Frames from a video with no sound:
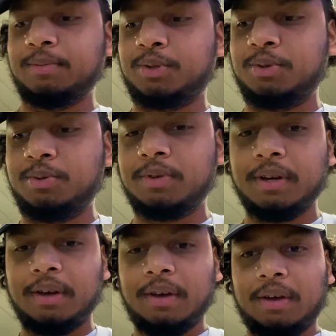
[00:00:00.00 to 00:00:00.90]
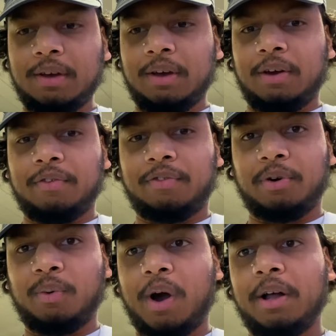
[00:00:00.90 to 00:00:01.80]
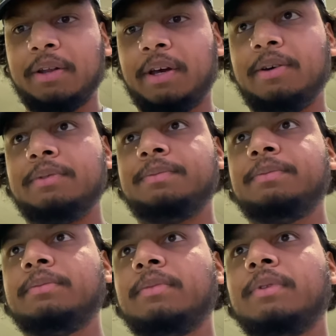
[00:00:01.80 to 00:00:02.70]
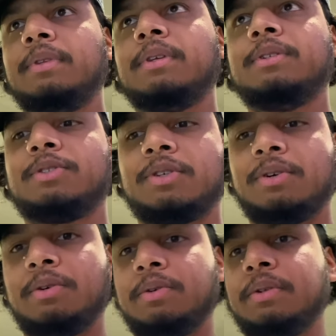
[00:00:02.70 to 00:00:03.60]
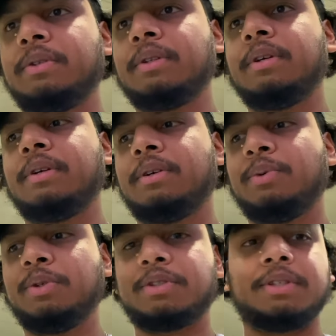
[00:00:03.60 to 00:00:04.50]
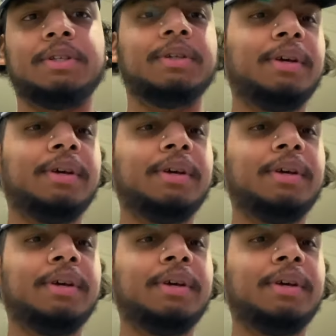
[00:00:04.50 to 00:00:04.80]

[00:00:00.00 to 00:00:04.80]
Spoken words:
soon for a while now. So, we'll see.